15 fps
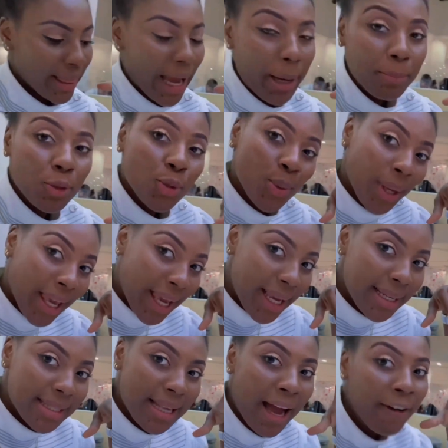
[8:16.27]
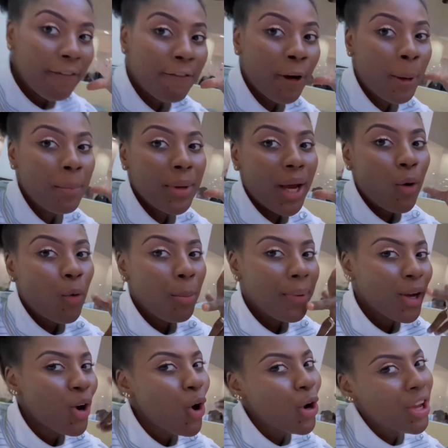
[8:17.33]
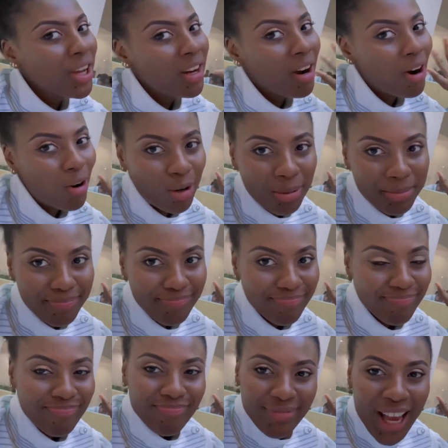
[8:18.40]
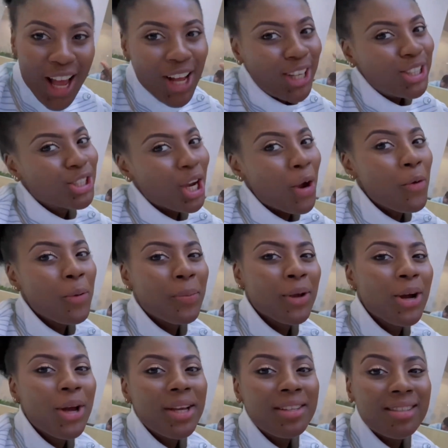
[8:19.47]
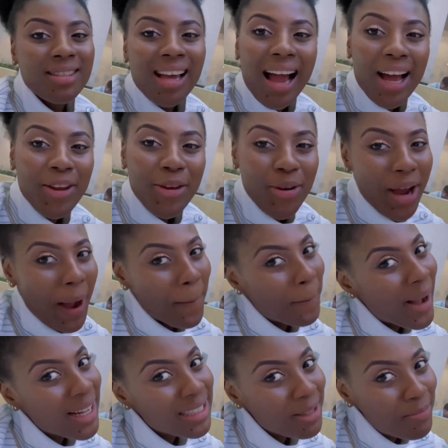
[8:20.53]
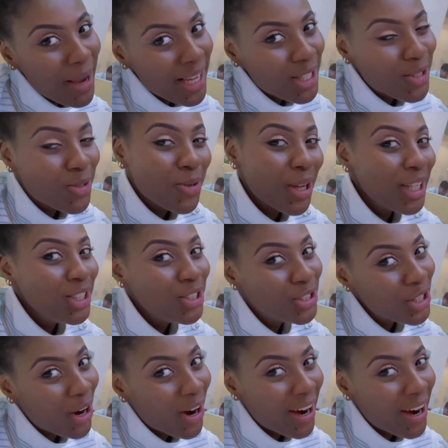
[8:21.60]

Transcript: to eat, and from here we'll be going home. Joy will be going to her new apartment to enjoy.